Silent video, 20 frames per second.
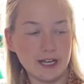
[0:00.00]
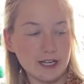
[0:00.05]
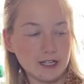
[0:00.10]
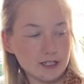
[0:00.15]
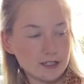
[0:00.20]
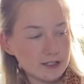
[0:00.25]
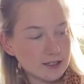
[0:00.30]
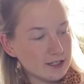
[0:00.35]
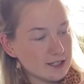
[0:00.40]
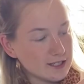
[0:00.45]

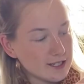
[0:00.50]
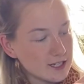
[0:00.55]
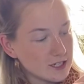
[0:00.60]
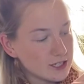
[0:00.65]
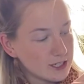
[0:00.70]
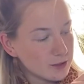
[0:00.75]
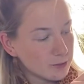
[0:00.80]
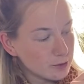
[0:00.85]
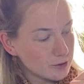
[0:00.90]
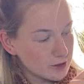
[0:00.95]
this actually
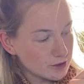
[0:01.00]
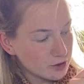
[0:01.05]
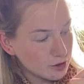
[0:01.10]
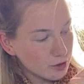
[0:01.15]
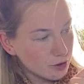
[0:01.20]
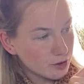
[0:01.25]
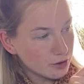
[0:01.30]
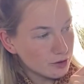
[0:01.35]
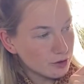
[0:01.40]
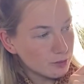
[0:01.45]
wasn't
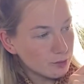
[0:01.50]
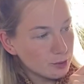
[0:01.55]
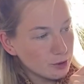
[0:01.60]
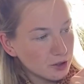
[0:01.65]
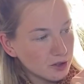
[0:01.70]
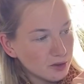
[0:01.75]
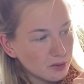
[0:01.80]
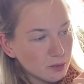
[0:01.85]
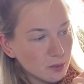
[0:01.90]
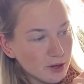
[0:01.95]
on pure
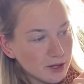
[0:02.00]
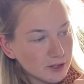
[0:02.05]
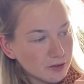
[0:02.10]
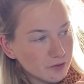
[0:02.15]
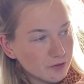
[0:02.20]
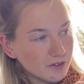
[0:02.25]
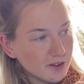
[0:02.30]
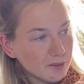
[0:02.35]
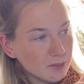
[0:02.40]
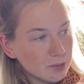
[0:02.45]
white
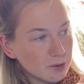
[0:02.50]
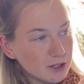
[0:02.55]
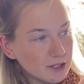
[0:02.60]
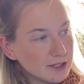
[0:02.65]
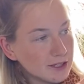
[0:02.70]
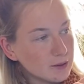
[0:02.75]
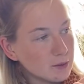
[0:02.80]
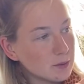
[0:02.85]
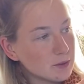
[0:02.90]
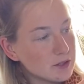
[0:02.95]
fabric. It
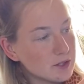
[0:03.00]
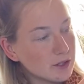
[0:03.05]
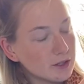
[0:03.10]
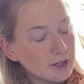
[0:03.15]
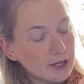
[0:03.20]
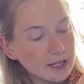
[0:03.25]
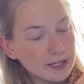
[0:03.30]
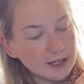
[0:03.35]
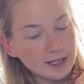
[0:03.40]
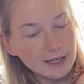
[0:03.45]
was on
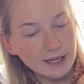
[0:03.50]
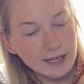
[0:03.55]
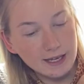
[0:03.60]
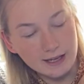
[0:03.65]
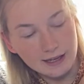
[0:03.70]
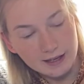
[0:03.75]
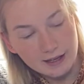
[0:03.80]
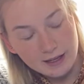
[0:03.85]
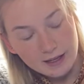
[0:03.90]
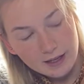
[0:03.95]
like
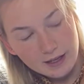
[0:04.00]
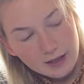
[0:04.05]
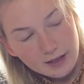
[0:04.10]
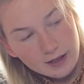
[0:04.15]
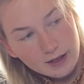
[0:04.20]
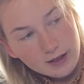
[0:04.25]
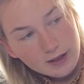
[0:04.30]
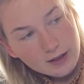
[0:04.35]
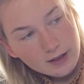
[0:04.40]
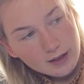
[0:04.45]
a
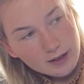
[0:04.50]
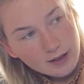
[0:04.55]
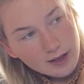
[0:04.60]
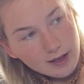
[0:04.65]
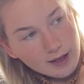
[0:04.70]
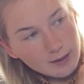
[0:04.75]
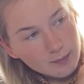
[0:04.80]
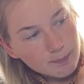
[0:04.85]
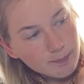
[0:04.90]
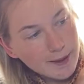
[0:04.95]

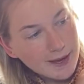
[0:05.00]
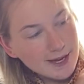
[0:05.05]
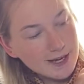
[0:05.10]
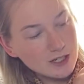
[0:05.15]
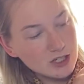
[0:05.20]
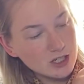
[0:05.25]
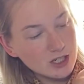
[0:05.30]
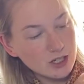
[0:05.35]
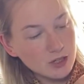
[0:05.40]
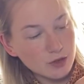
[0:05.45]

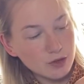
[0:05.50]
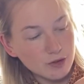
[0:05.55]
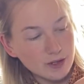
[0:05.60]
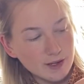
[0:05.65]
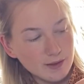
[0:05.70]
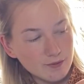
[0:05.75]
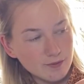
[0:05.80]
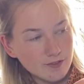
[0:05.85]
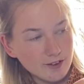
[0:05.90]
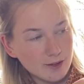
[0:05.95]
beigey
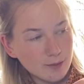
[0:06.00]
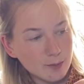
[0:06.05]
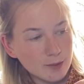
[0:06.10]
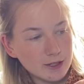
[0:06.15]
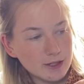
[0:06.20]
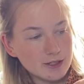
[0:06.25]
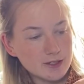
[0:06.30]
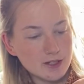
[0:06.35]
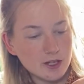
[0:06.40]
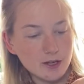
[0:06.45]
cream fabric,
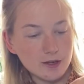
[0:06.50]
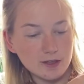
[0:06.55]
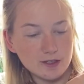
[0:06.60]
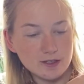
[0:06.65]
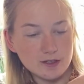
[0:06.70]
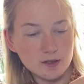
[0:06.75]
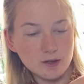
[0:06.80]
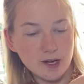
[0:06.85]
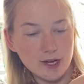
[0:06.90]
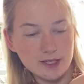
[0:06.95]
so it's
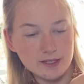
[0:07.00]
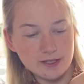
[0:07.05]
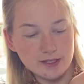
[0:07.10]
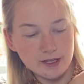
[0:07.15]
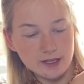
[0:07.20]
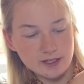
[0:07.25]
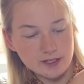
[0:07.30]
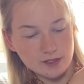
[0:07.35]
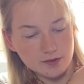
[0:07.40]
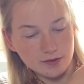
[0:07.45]
not as
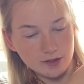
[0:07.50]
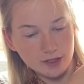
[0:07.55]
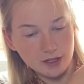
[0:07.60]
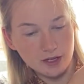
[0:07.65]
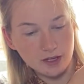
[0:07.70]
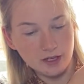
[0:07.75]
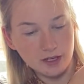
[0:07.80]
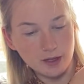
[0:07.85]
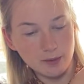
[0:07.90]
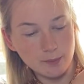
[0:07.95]
nice of a
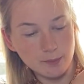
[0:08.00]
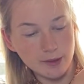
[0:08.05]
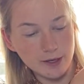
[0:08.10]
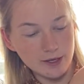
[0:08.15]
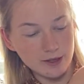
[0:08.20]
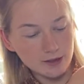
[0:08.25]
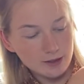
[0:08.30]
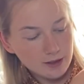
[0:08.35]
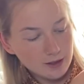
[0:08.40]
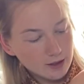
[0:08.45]
colour, but
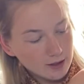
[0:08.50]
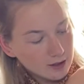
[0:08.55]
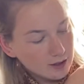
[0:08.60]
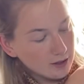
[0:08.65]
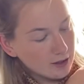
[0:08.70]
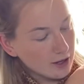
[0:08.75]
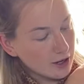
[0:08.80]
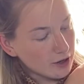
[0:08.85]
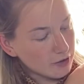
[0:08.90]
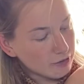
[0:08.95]

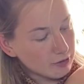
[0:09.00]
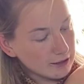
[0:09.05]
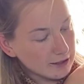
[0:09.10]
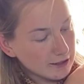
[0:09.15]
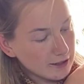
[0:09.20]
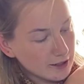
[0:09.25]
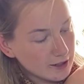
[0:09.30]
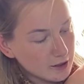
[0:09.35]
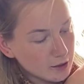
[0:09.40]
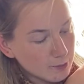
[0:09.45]
I really
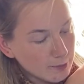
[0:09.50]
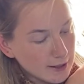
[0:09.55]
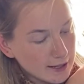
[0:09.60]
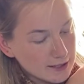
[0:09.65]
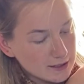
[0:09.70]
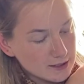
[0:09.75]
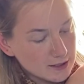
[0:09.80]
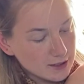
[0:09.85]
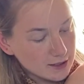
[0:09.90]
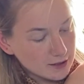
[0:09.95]
like the
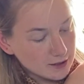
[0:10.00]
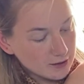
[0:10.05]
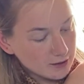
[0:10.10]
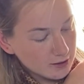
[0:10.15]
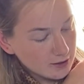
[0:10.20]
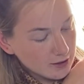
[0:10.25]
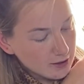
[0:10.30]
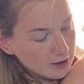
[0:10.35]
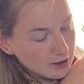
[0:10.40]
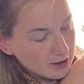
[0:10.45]
pattern.
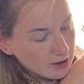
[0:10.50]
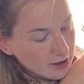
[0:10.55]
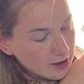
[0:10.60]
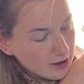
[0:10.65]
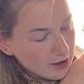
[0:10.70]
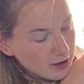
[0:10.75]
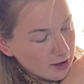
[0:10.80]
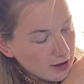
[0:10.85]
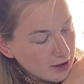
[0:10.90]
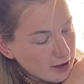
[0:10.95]

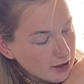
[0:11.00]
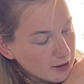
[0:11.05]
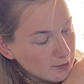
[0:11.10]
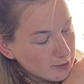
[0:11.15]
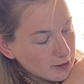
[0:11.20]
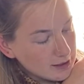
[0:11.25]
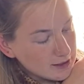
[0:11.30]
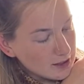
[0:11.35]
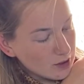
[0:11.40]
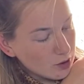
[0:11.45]

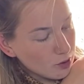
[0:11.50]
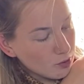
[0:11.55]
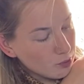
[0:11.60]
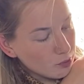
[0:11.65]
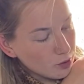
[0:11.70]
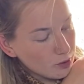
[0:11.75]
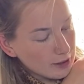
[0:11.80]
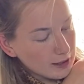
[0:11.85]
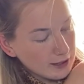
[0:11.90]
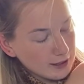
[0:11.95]
It's a lot more
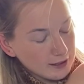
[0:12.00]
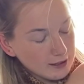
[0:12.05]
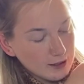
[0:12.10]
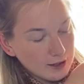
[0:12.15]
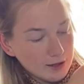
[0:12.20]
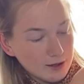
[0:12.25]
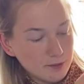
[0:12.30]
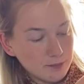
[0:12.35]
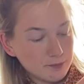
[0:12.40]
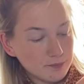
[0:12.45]
like
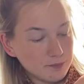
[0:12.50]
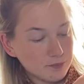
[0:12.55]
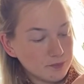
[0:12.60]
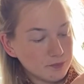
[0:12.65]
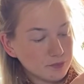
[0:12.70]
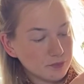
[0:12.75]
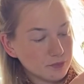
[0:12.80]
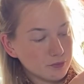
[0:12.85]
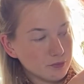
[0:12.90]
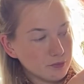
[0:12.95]

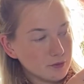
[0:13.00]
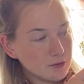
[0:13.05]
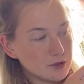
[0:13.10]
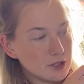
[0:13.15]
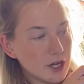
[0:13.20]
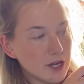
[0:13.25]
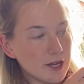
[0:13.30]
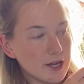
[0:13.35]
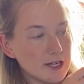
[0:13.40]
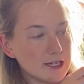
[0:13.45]

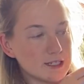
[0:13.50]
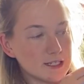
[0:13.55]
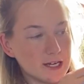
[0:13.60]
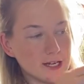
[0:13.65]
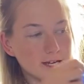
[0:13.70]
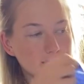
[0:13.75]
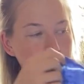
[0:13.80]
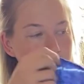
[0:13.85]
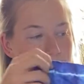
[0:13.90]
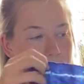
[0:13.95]
tie-dye
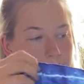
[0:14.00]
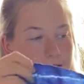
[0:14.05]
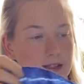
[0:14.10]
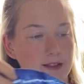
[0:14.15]
looking